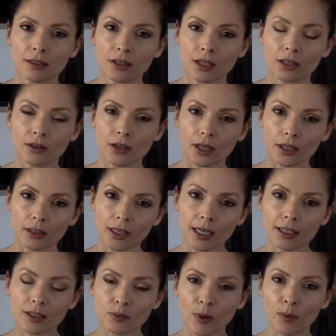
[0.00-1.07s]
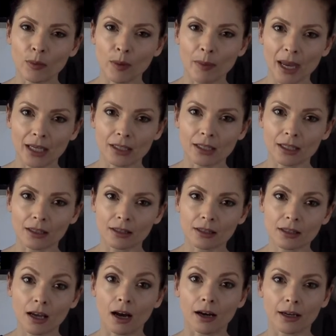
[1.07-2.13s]
the kids when we're painting a
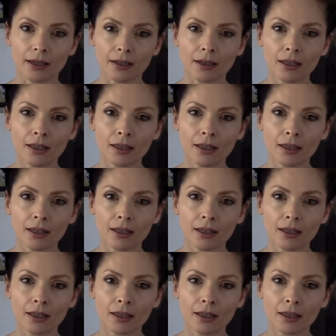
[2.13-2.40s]
sky,